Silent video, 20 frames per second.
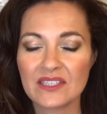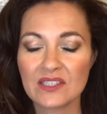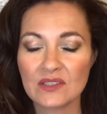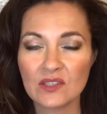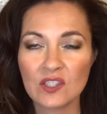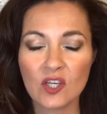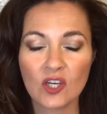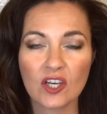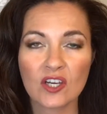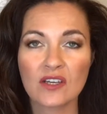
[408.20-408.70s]

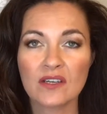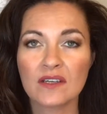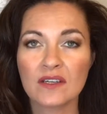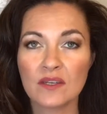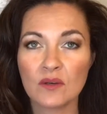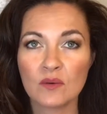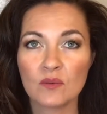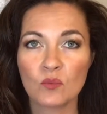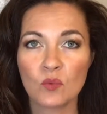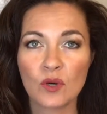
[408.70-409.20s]
look,
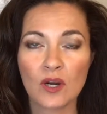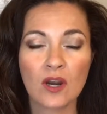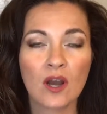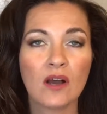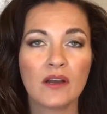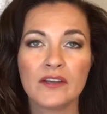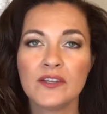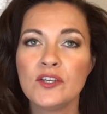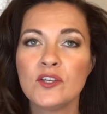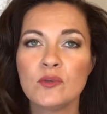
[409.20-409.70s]
we're
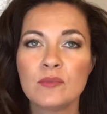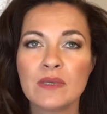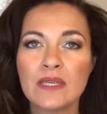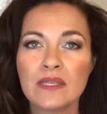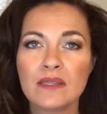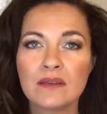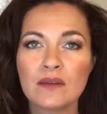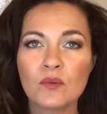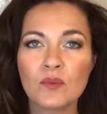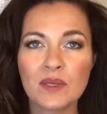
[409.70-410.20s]
all
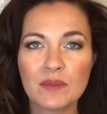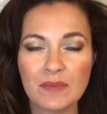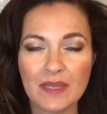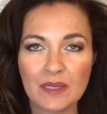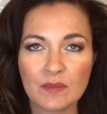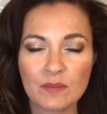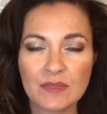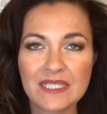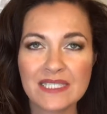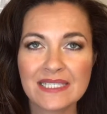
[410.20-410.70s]
human, we
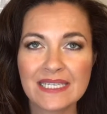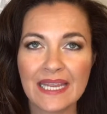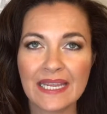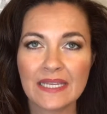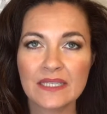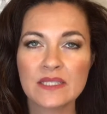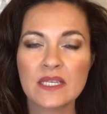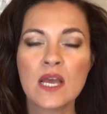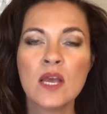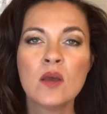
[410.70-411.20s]
make
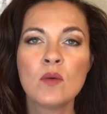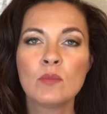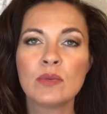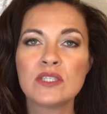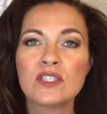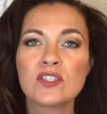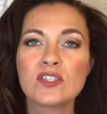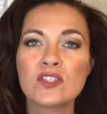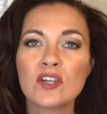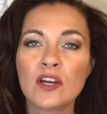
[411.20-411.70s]
mistakes,
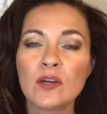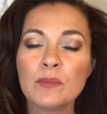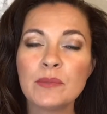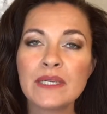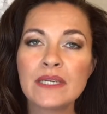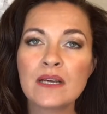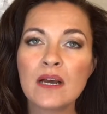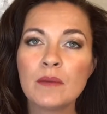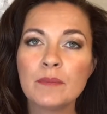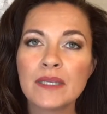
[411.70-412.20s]
but start
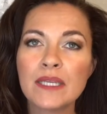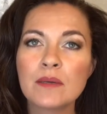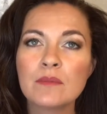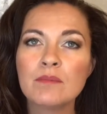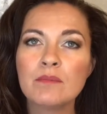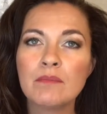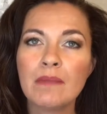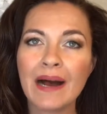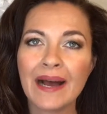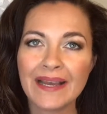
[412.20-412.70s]

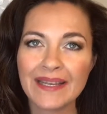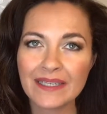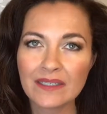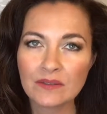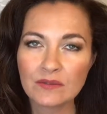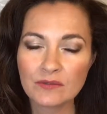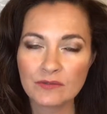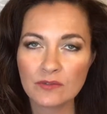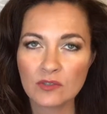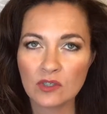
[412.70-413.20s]
becoming
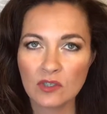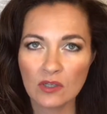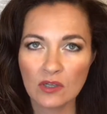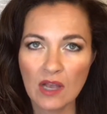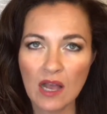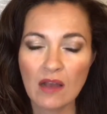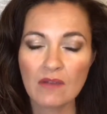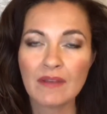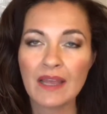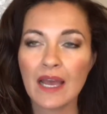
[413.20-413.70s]

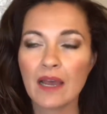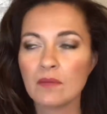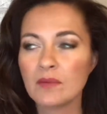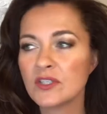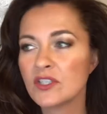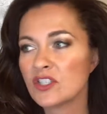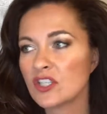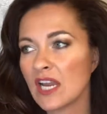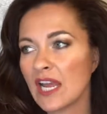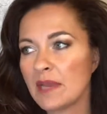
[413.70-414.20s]
mindful of how
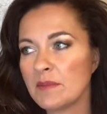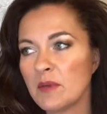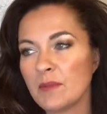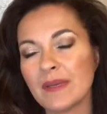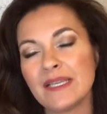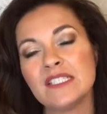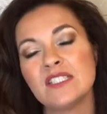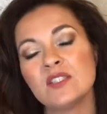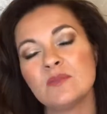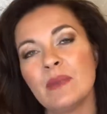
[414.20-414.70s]
much time
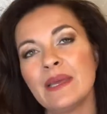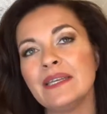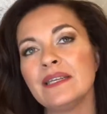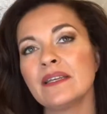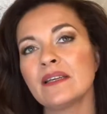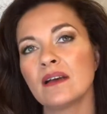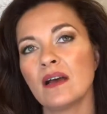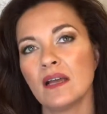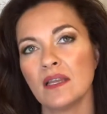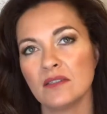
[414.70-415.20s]
am I
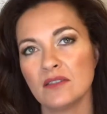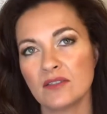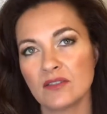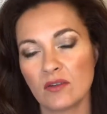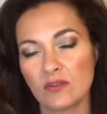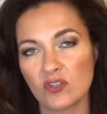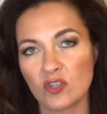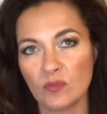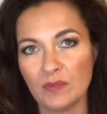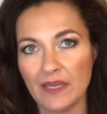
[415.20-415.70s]
spending on
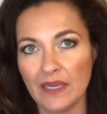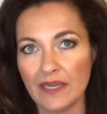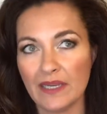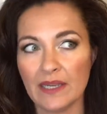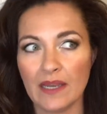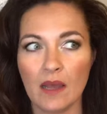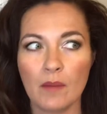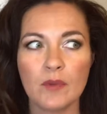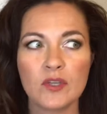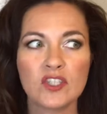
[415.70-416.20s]
social
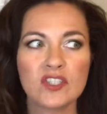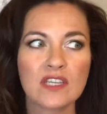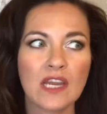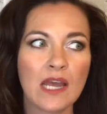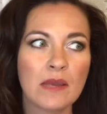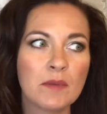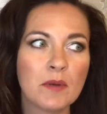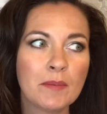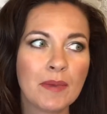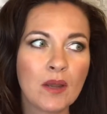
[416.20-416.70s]
media? How much
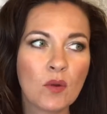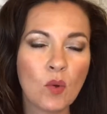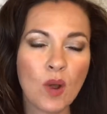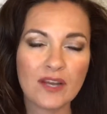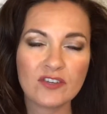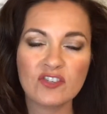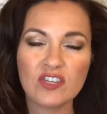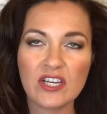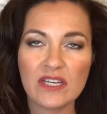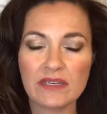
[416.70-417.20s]
time am I
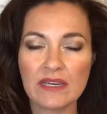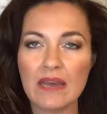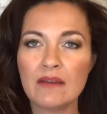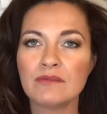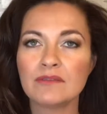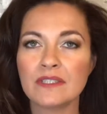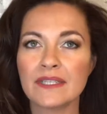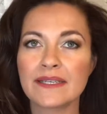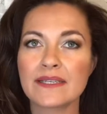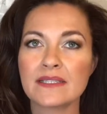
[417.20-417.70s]
watching
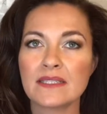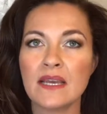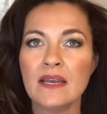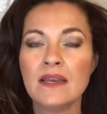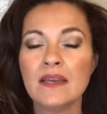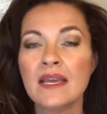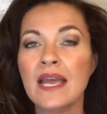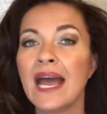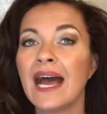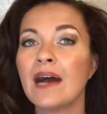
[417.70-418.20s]
Netflix?
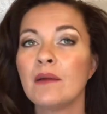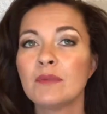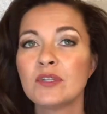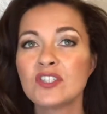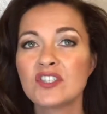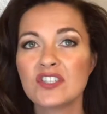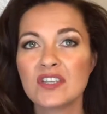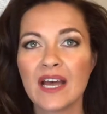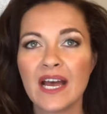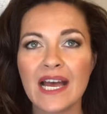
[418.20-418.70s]
How
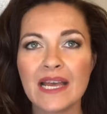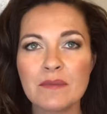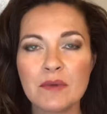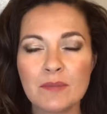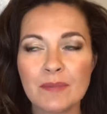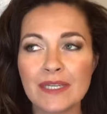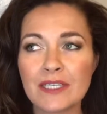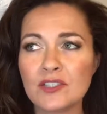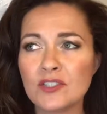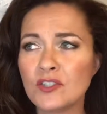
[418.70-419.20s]
much time
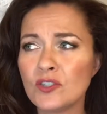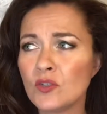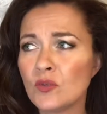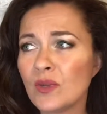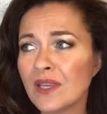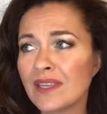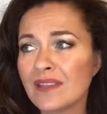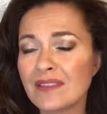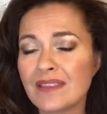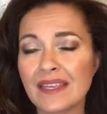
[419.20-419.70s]
am I
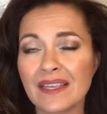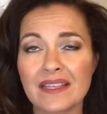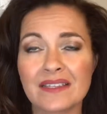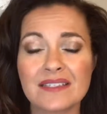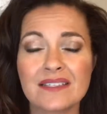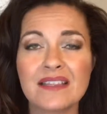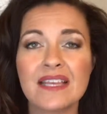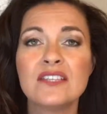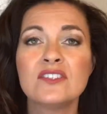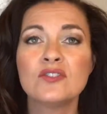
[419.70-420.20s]
doing
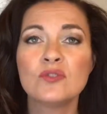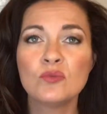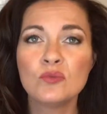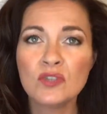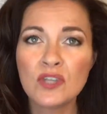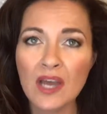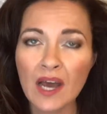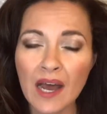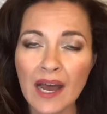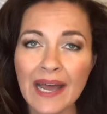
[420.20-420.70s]
things that do
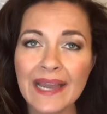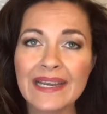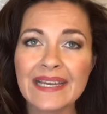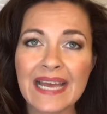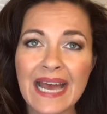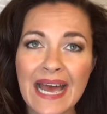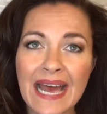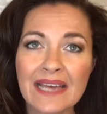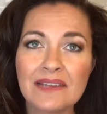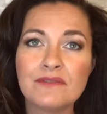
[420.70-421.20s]
not
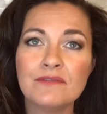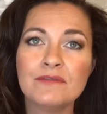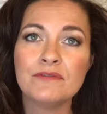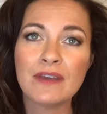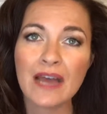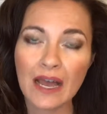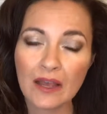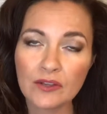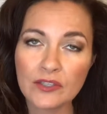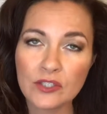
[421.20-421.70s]
add
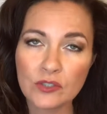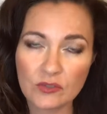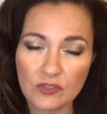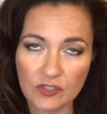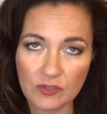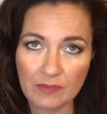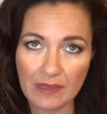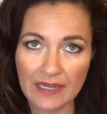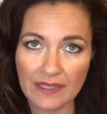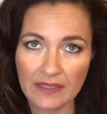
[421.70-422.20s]
value
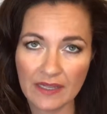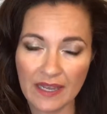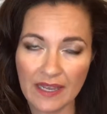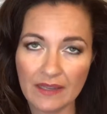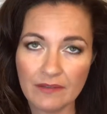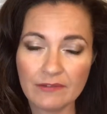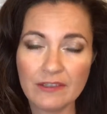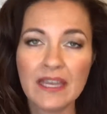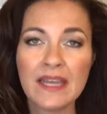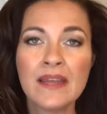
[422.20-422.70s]
to my
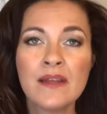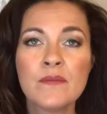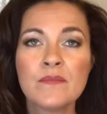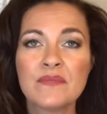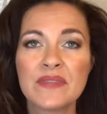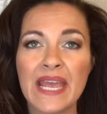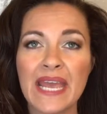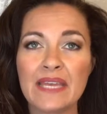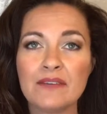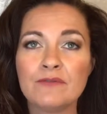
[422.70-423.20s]
life?
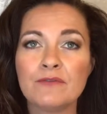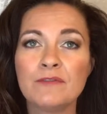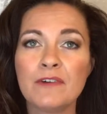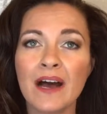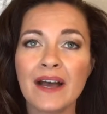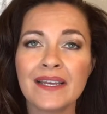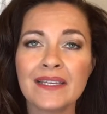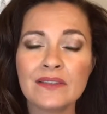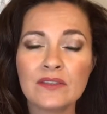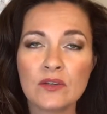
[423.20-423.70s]
And
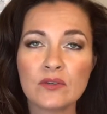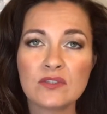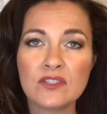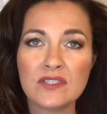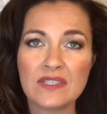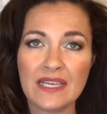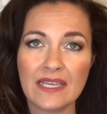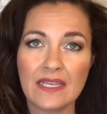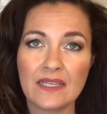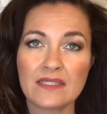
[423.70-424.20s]
find
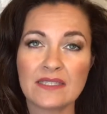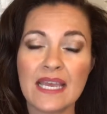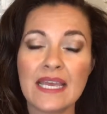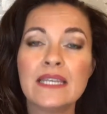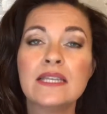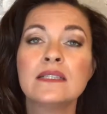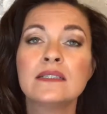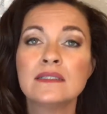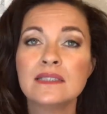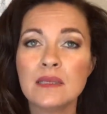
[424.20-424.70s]
those things
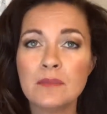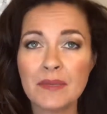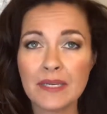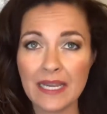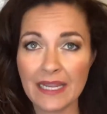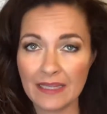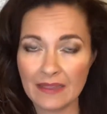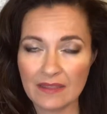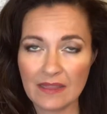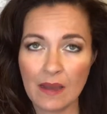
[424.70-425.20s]
and
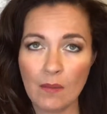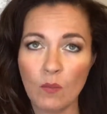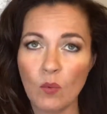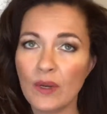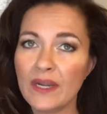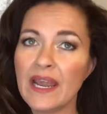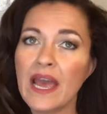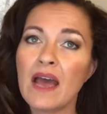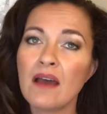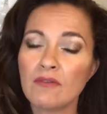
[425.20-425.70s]
eliminate them
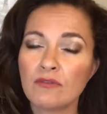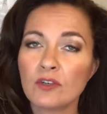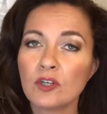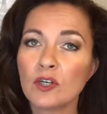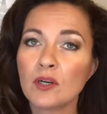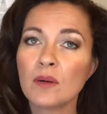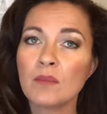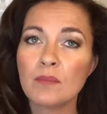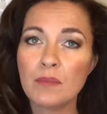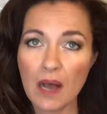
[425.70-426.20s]

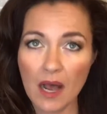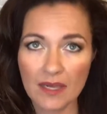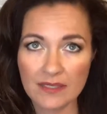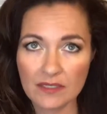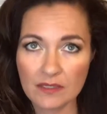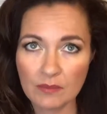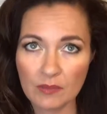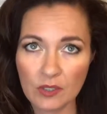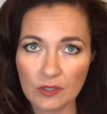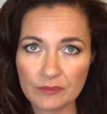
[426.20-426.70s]
whenever
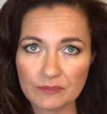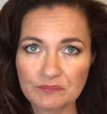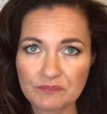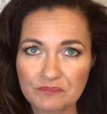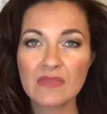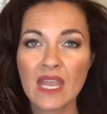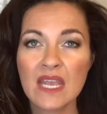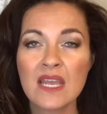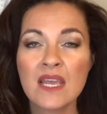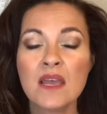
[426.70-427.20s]
possible.
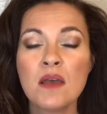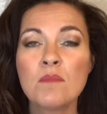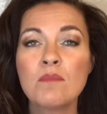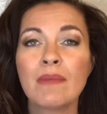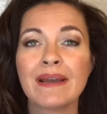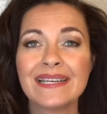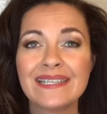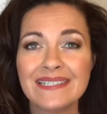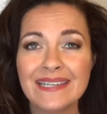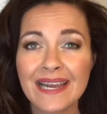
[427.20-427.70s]

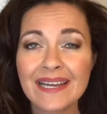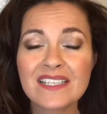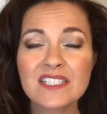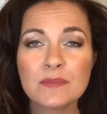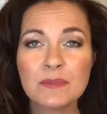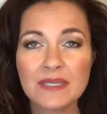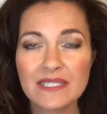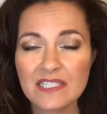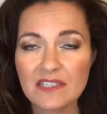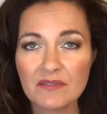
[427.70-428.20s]
My
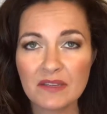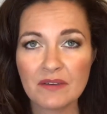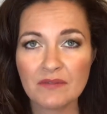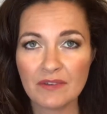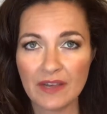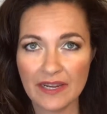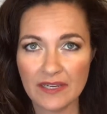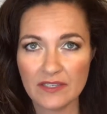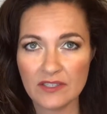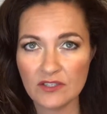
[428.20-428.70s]
next piece of
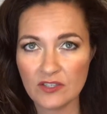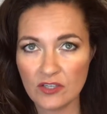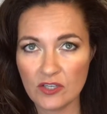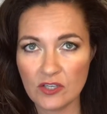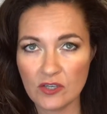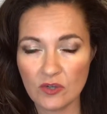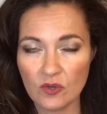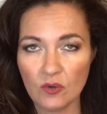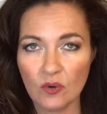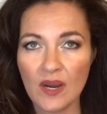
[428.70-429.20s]
advice to
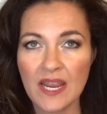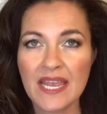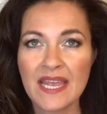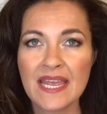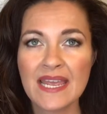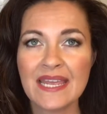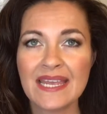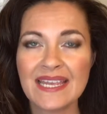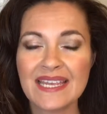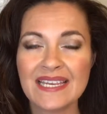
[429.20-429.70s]
you
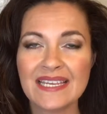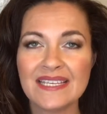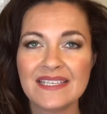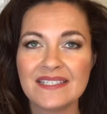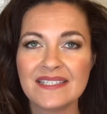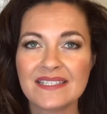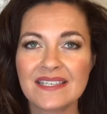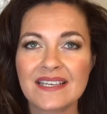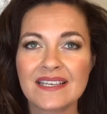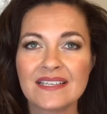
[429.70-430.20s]

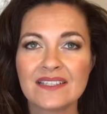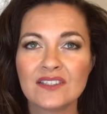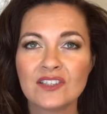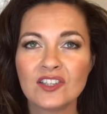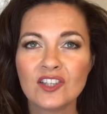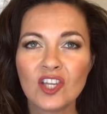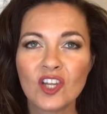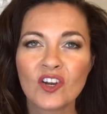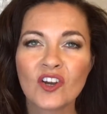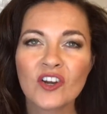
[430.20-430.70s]
is
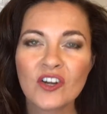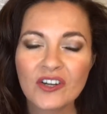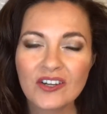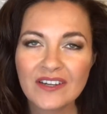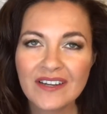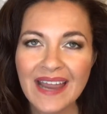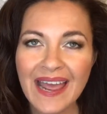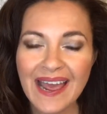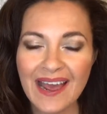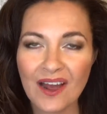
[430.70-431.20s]

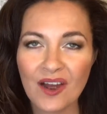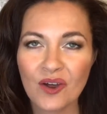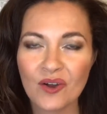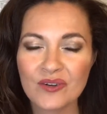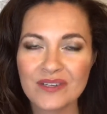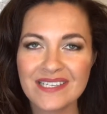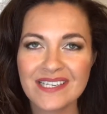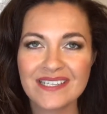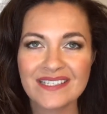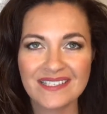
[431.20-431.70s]
learn
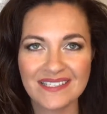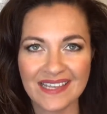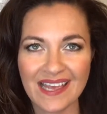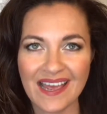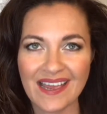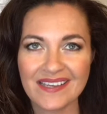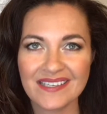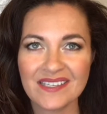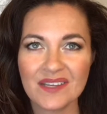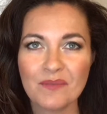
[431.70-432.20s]
how to
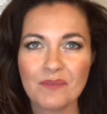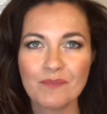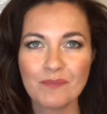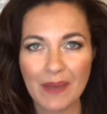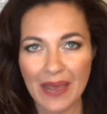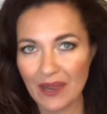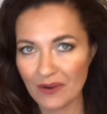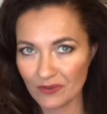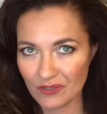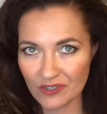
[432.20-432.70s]
set
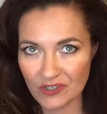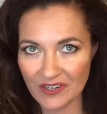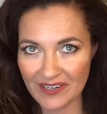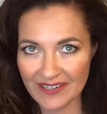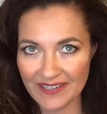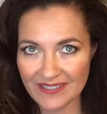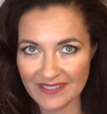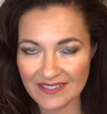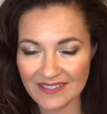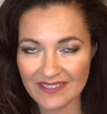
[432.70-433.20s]

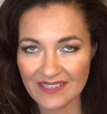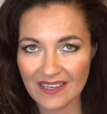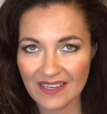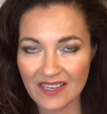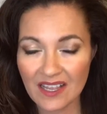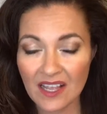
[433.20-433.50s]
boundaries.